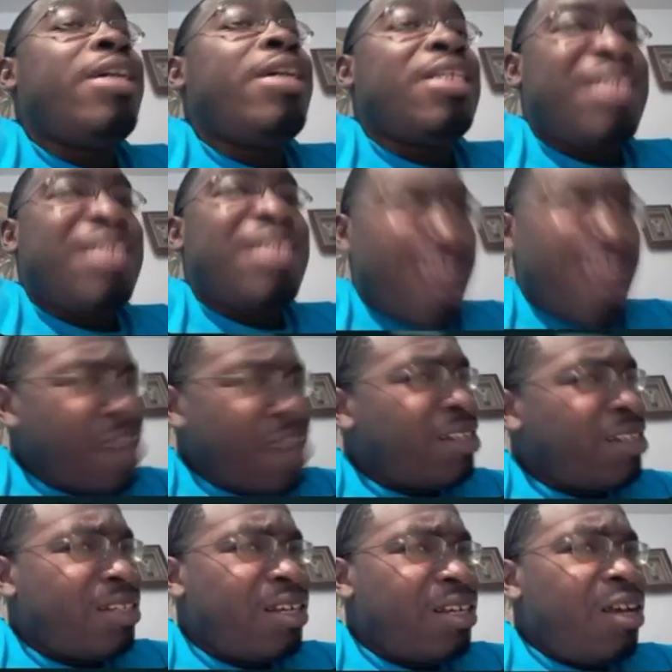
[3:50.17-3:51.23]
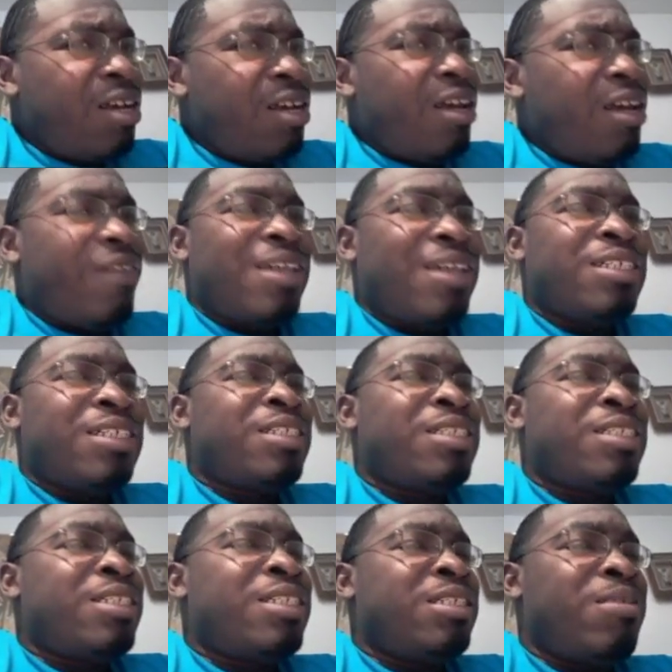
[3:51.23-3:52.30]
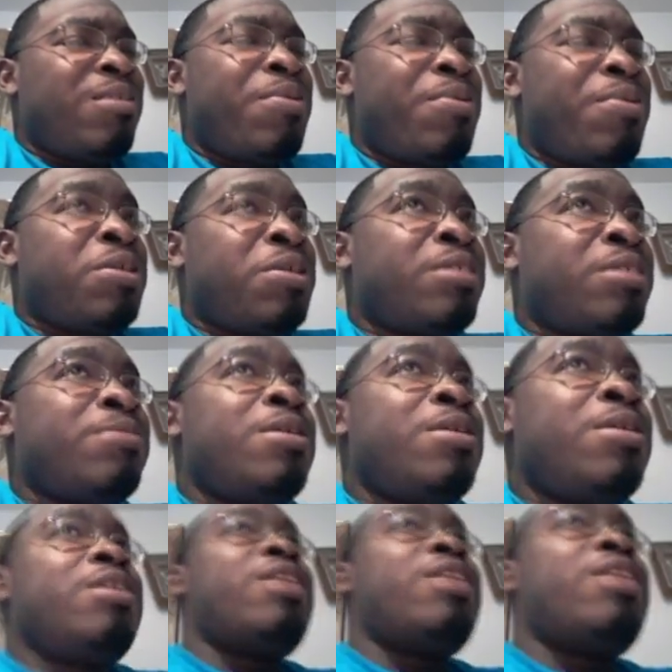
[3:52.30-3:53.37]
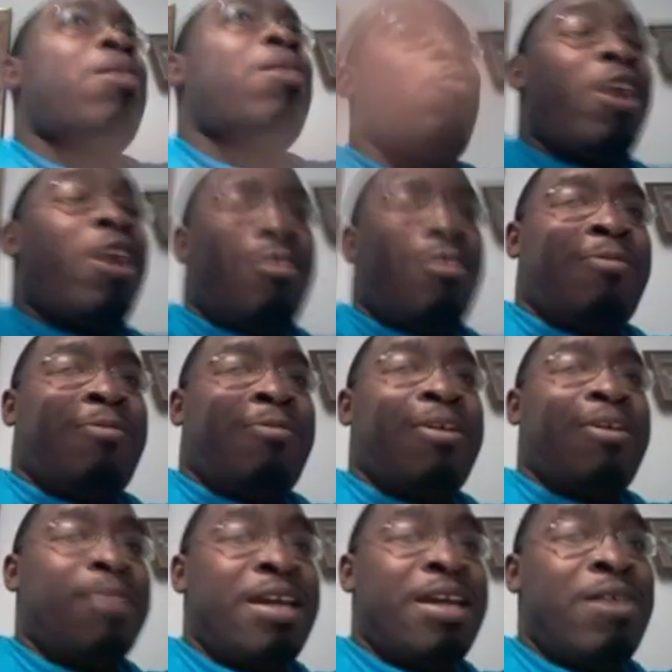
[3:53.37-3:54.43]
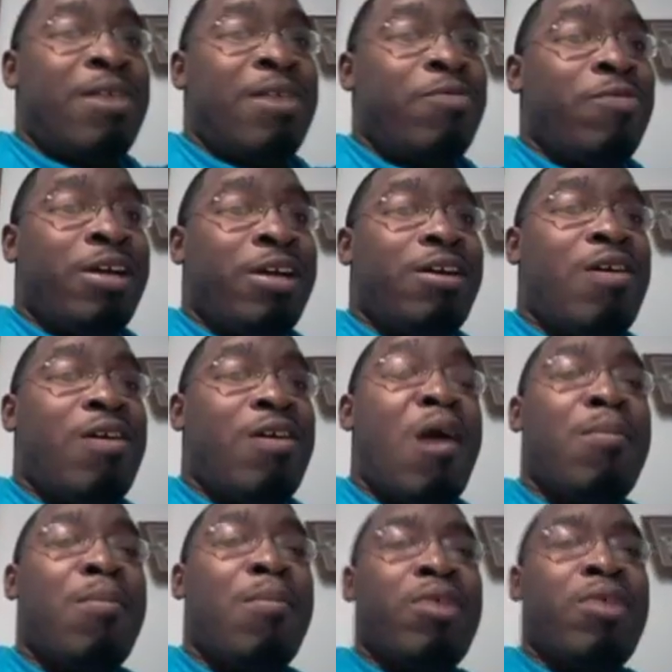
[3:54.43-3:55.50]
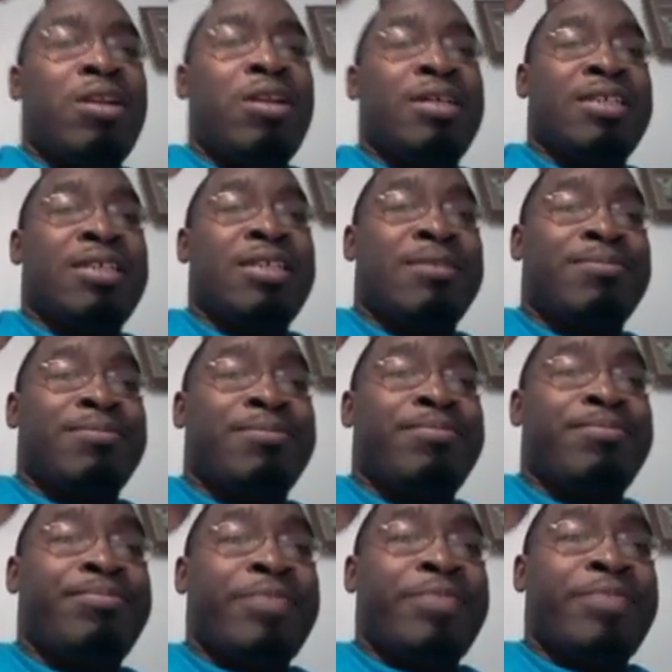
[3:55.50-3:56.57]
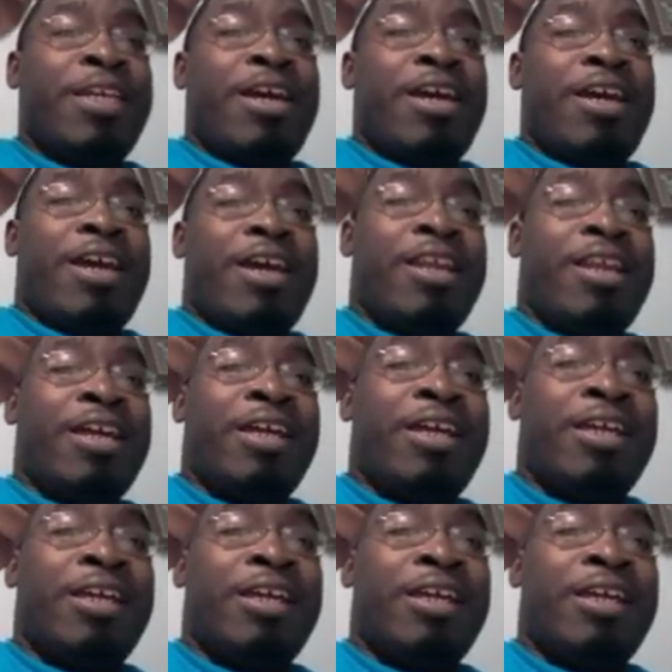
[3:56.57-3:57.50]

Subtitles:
excited if I just seen a person like random come down with an umbrella or something and then